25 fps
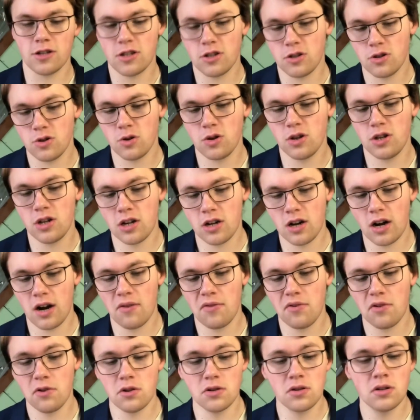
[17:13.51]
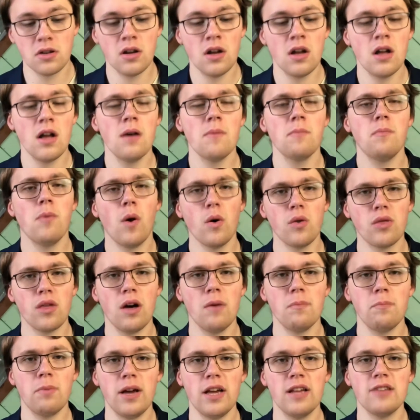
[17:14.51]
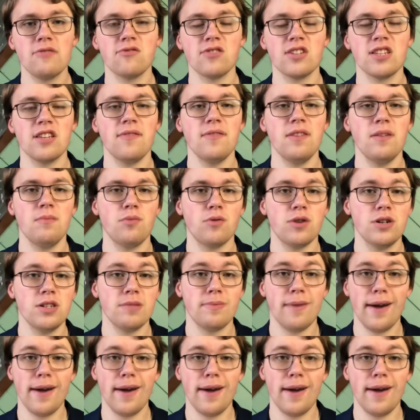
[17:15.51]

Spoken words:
Suzuki and Caulfield both on pace for 70 points.